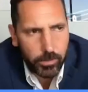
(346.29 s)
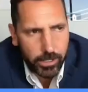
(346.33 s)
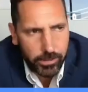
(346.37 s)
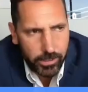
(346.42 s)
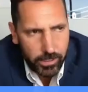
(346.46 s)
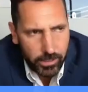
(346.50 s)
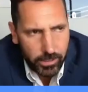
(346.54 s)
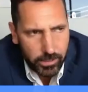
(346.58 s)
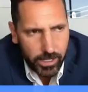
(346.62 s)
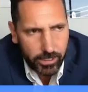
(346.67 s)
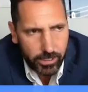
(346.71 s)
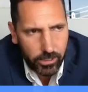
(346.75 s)

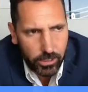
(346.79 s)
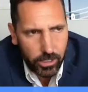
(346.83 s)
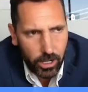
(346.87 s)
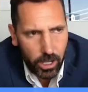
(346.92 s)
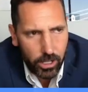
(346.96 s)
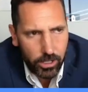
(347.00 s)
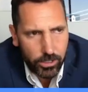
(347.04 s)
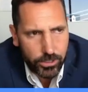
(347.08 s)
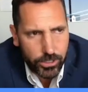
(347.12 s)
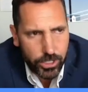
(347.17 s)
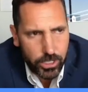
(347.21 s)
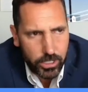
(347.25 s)
think
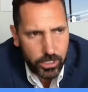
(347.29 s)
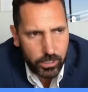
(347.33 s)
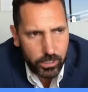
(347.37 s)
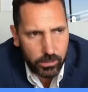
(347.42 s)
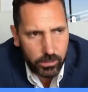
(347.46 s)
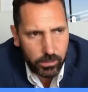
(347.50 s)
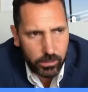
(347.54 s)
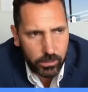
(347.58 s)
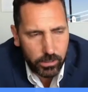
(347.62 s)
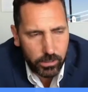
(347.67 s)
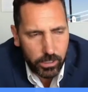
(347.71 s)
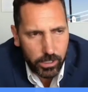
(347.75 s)

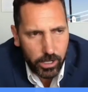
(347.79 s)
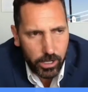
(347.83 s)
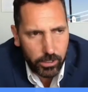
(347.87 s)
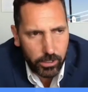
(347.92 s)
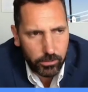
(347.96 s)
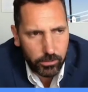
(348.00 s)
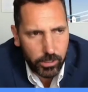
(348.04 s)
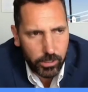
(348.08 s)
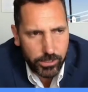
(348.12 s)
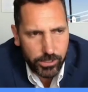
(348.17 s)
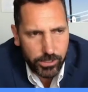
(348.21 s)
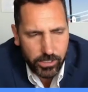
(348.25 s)
technology,
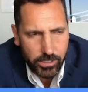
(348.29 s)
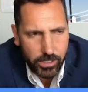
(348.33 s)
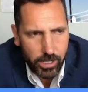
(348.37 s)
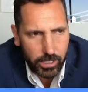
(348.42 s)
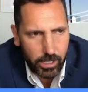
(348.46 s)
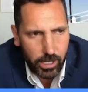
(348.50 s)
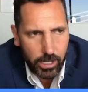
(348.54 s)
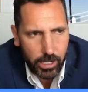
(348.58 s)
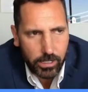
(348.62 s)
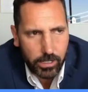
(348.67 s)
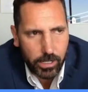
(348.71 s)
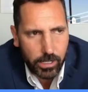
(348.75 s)
just
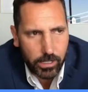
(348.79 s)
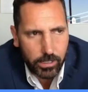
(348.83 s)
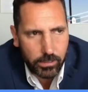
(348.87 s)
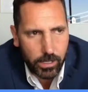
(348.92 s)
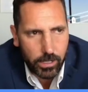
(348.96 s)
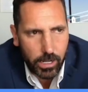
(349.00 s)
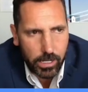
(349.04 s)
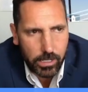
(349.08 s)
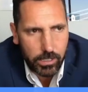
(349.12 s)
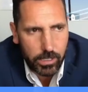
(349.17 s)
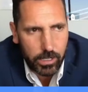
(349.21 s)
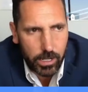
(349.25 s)
like in
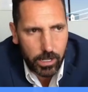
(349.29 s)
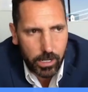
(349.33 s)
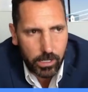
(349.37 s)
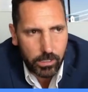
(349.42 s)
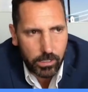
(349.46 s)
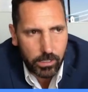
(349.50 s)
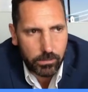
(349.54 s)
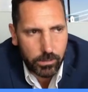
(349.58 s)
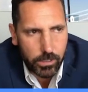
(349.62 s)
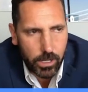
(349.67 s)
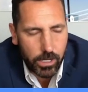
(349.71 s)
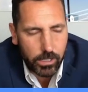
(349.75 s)
any
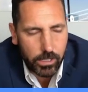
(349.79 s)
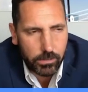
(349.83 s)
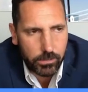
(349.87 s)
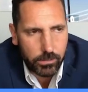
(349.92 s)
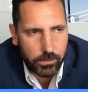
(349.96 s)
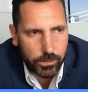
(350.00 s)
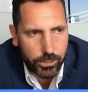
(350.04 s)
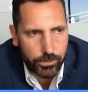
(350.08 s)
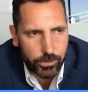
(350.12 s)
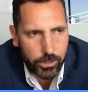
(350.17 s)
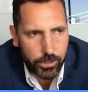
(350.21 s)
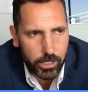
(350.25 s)

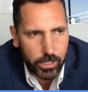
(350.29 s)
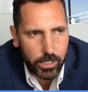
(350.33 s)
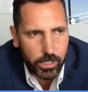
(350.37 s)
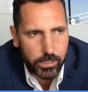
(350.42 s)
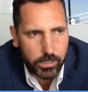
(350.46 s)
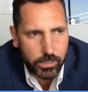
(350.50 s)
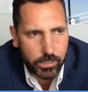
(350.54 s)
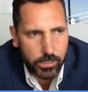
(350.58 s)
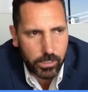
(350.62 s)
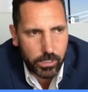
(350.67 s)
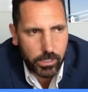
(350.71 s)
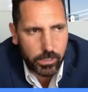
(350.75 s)
industry,
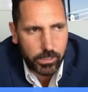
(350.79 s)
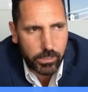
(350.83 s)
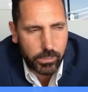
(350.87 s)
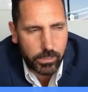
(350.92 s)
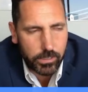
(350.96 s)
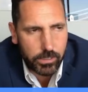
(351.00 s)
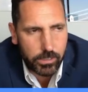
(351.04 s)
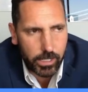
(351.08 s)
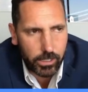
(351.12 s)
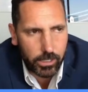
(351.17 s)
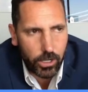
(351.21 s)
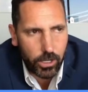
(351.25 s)
it's
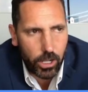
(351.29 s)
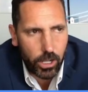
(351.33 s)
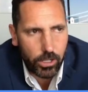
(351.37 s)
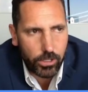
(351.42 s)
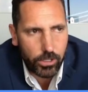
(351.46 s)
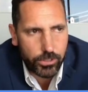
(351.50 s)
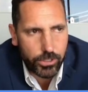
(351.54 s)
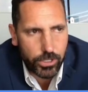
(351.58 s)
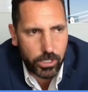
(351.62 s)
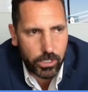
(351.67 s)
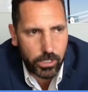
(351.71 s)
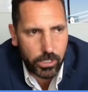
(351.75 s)

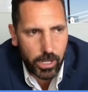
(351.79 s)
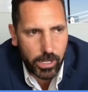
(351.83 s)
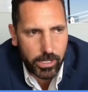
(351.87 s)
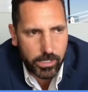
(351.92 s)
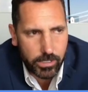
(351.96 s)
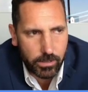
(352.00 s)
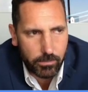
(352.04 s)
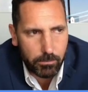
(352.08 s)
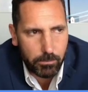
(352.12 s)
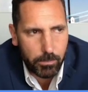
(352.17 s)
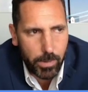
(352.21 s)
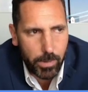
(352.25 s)
technology as
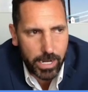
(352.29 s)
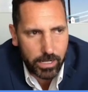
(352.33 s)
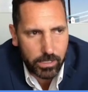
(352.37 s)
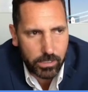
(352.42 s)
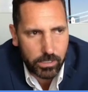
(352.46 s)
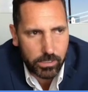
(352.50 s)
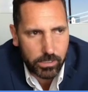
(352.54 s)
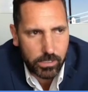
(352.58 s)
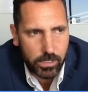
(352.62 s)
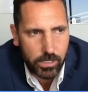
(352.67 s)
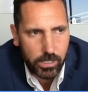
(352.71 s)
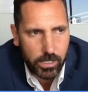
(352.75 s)
it
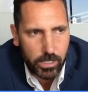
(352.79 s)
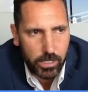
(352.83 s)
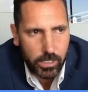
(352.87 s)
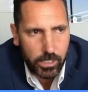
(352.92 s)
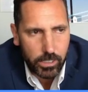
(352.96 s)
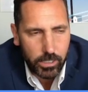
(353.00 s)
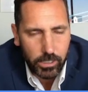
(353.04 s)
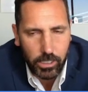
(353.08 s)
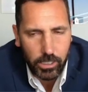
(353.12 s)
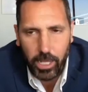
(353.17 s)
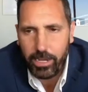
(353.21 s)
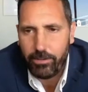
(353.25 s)
makes
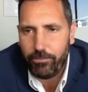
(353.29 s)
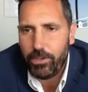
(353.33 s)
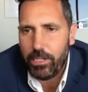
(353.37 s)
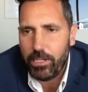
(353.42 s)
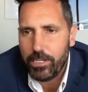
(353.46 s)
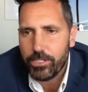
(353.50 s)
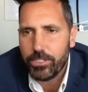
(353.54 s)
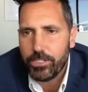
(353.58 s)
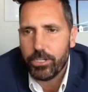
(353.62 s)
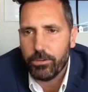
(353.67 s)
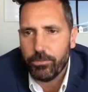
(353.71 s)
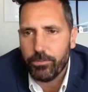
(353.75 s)
life
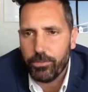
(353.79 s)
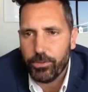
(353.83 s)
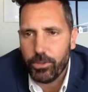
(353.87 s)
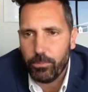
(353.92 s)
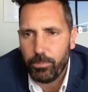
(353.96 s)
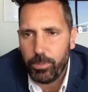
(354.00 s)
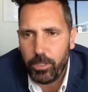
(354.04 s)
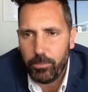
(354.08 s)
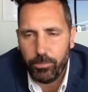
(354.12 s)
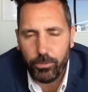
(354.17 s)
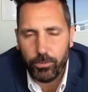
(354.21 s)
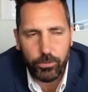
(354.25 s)
easier for the
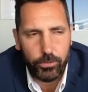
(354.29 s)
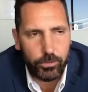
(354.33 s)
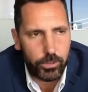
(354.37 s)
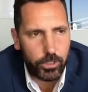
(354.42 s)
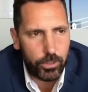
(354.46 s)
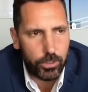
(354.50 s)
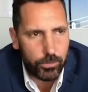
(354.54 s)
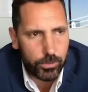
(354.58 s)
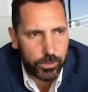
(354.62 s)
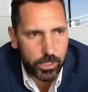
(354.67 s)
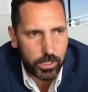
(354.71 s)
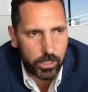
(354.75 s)
people
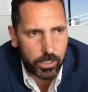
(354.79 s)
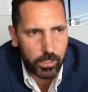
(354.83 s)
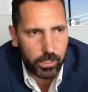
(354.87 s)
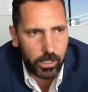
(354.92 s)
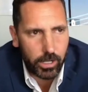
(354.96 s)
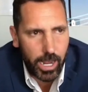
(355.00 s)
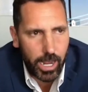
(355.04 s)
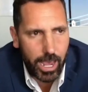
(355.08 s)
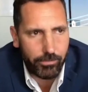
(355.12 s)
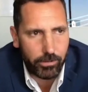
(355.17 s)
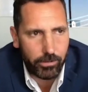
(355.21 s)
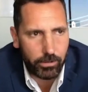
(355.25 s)
using
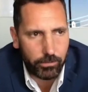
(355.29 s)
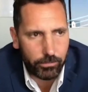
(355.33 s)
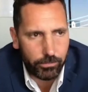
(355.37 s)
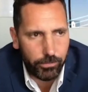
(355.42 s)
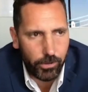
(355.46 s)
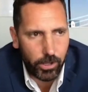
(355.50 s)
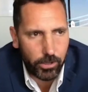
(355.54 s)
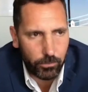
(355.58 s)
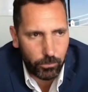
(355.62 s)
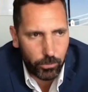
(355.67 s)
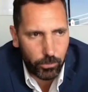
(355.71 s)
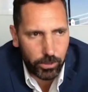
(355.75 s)
and having
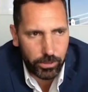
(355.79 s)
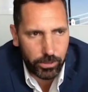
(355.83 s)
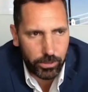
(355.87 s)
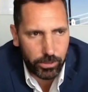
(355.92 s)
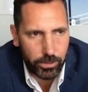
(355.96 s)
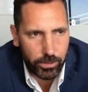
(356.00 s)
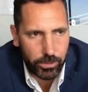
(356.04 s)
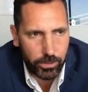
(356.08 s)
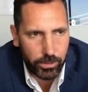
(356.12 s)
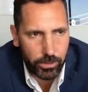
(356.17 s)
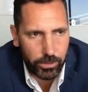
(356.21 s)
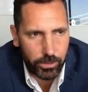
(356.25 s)
fun with the
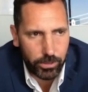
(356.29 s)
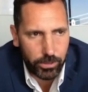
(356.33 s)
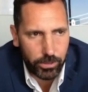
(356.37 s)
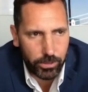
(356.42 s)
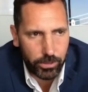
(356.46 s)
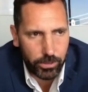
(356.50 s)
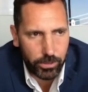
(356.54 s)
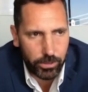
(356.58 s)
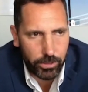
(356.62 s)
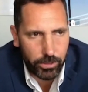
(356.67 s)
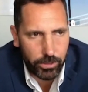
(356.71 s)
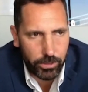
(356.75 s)
thing. In
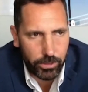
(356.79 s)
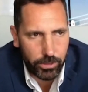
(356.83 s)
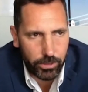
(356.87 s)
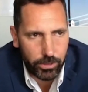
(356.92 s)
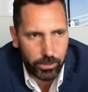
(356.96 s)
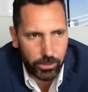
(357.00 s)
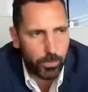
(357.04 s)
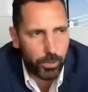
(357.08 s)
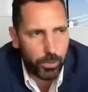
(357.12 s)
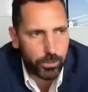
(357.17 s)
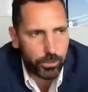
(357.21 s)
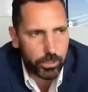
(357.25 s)
this case, it's a
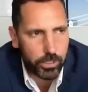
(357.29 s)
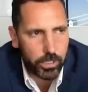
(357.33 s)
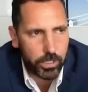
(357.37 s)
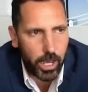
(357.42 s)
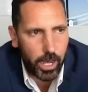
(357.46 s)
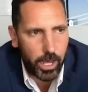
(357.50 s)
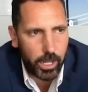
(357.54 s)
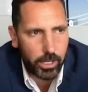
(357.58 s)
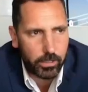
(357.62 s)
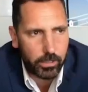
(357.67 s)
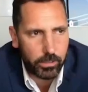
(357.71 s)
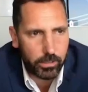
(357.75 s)
boat or a
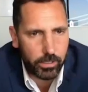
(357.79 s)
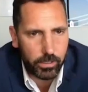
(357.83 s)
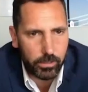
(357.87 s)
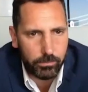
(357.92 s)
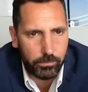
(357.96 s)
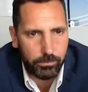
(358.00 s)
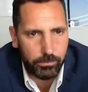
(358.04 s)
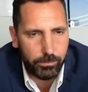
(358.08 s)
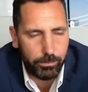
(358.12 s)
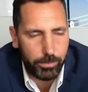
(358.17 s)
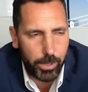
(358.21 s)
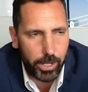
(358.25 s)
yacht,
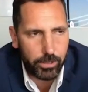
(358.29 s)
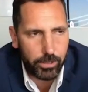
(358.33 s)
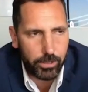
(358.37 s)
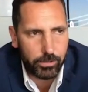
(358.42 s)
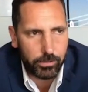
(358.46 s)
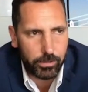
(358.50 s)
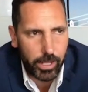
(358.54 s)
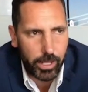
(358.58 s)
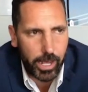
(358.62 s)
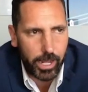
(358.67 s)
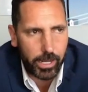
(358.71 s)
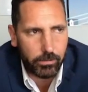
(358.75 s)
the
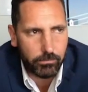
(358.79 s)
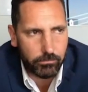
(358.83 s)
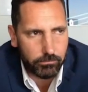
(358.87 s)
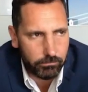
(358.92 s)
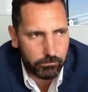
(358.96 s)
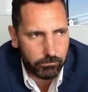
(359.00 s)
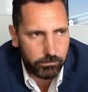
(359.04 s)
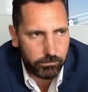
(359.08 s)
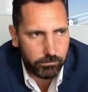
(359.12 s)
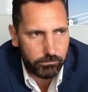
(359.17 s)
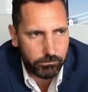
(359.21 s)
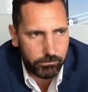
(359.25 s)
better that
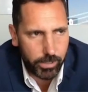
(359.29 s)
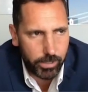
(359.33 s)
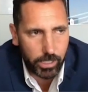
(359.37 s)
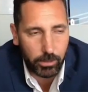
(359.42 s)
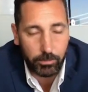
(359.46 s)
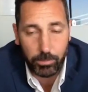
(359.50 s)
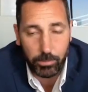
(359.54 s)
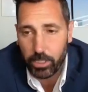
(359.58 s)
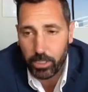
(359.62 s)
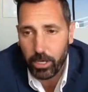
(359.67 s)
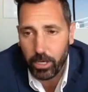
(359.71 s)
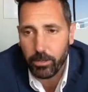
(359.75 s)
thing
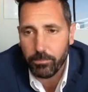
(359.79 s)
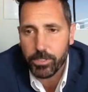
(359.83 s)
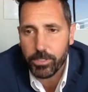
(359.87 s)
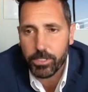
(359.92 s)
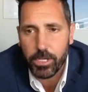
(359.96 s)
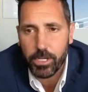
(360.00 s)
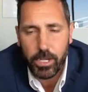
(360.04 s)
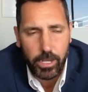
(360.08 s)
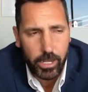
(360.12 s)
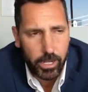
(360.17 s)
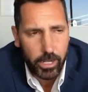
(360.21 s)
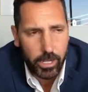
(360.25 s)

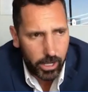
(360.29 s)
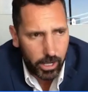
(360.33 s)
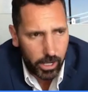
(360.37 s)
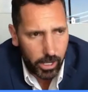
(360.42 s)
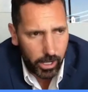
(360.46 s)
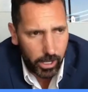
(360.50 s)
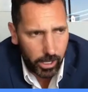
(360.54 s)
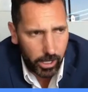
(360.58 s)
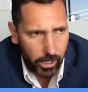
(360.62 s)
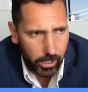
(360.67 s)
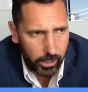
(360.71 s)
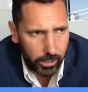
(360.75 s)
becomes.
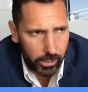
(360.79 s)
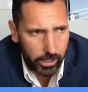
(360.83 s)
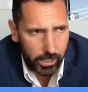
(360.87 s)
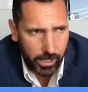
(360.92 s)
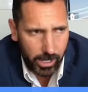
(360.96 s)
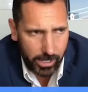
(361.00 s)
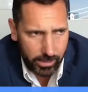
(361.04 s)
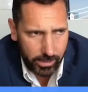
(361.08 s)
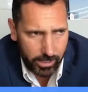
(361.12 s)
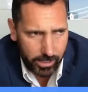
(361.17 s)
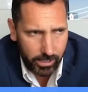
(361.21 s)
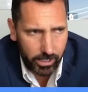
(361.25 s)
And
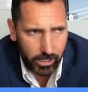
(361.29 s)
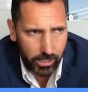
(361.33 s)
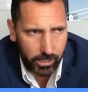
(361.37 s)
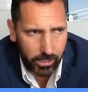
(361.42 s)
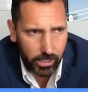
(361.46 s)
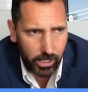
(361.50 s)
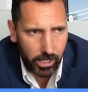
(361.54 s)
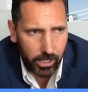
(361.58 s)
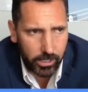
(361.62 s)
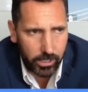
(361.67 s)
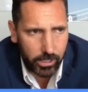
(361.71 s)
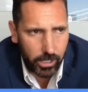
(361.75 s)
I think
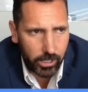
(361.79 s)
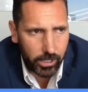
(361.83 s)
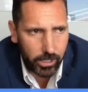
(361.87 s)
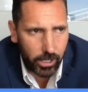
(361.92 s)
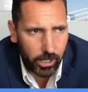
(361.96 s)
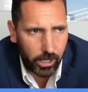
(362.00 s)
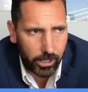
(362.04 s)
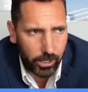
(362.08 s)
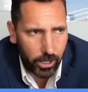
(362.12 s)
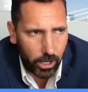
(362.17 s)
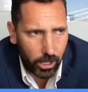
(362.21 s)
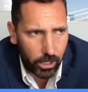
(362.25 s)

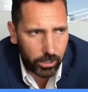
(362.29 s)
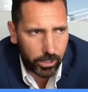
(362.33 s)
in our